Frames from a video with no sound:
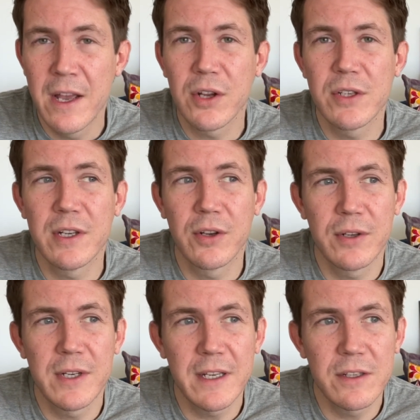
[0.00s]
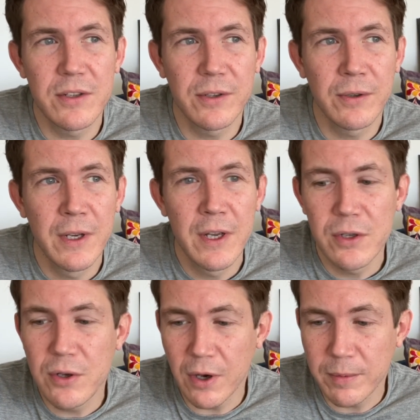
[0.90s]
because it could lead to
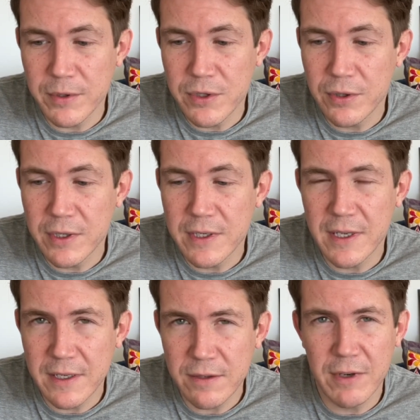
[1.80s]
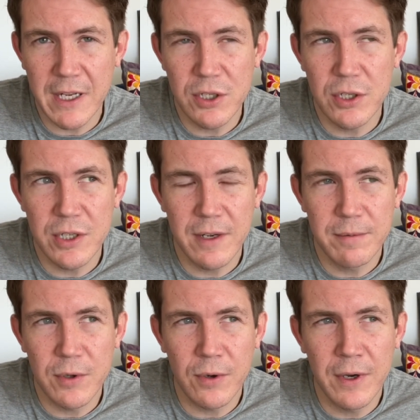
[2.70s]
new opportunities,
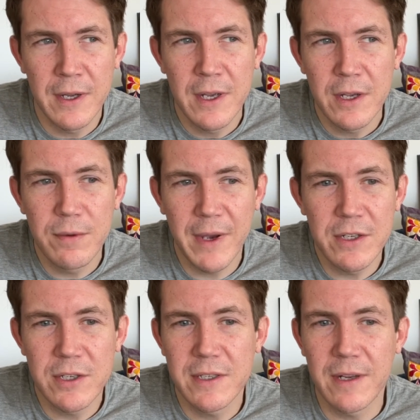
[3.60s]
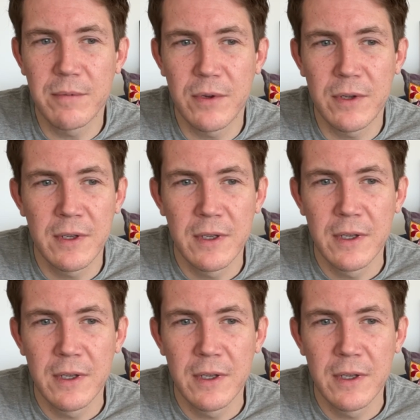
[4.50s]
relationships, or you may just stumble